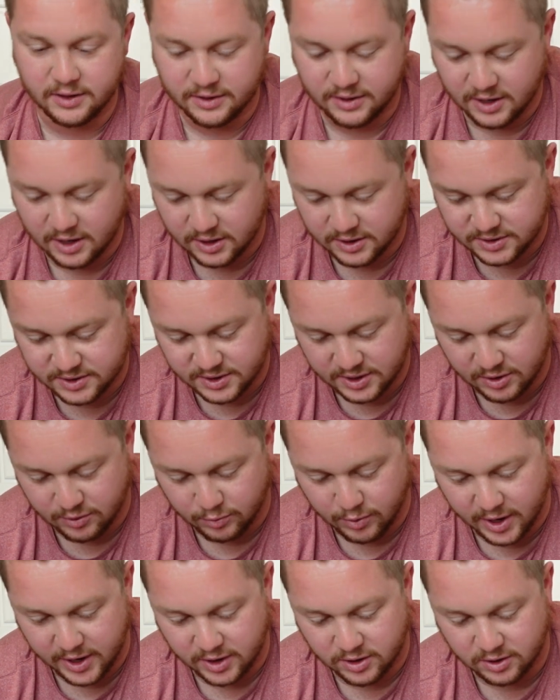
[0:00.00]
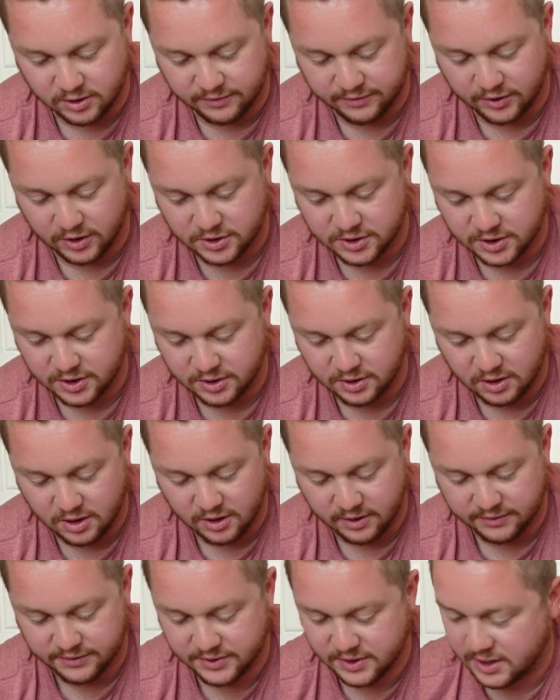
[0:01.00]
there's the regular version
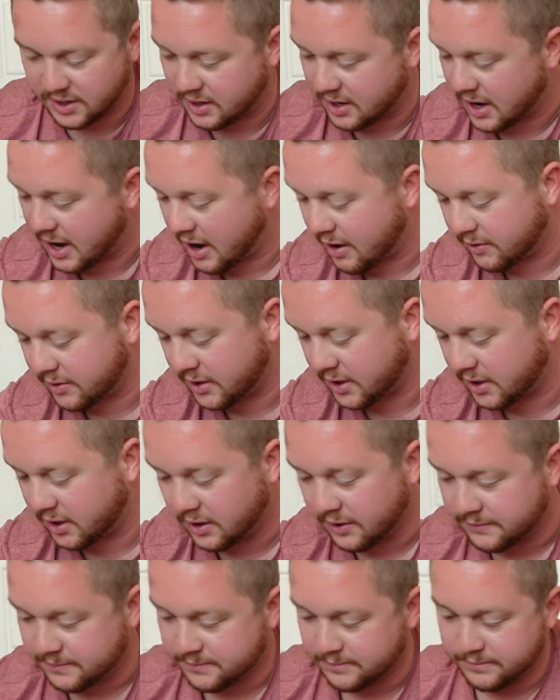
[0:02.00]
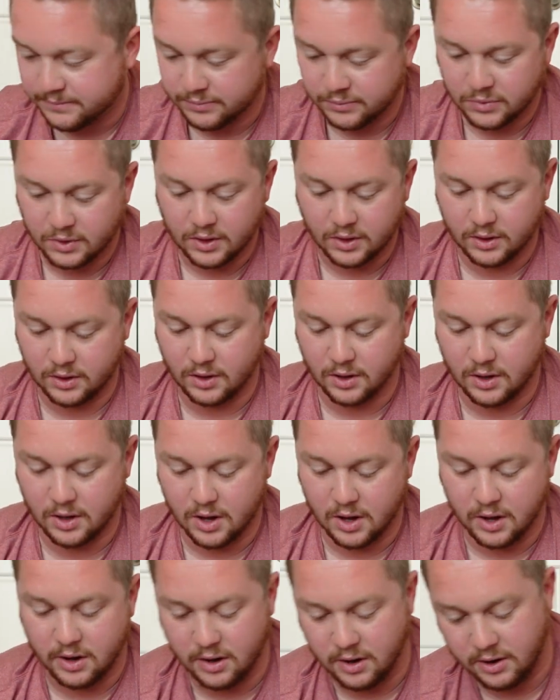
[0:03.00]
of the Audi
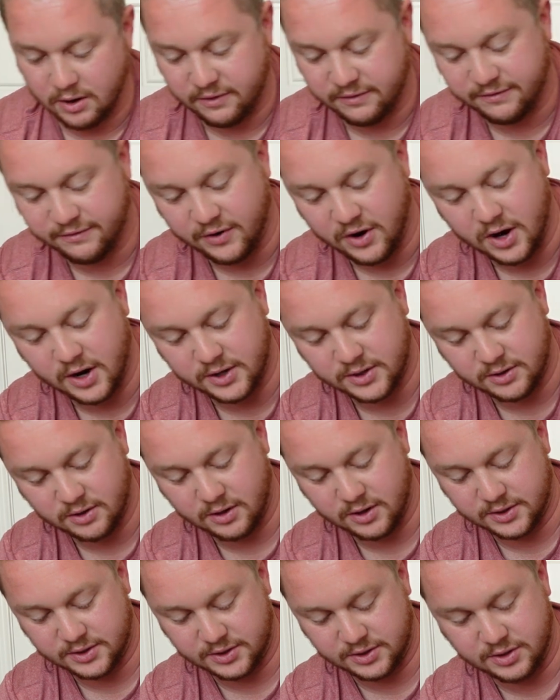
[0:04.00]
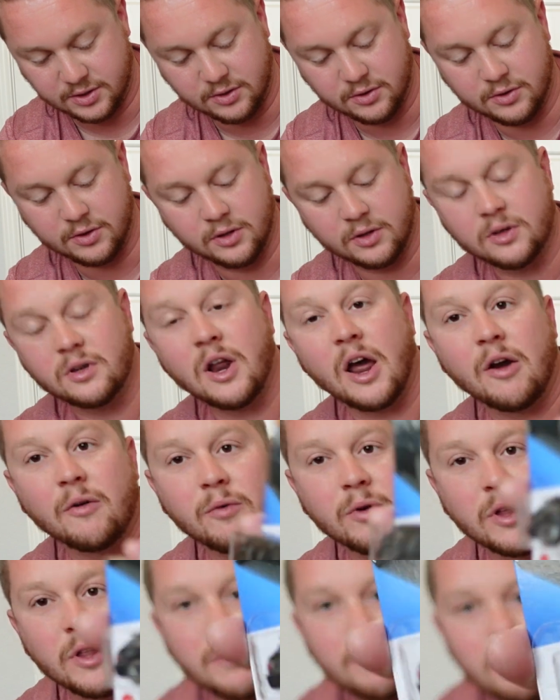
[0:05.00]
Avant RS2. Not
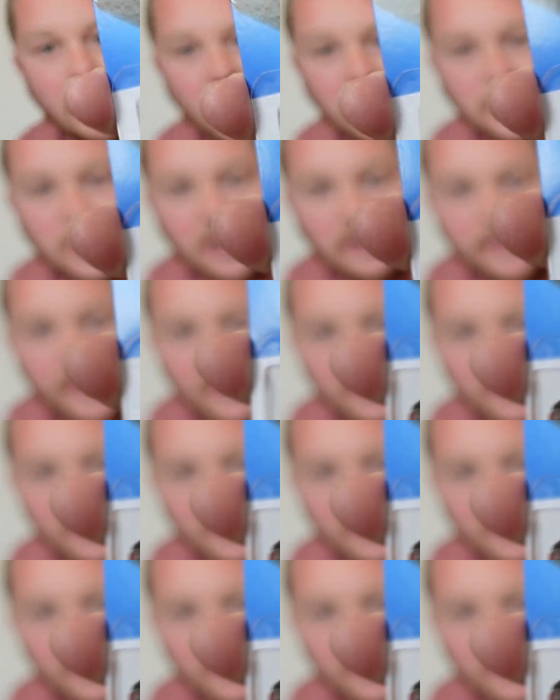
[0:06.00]
really much of a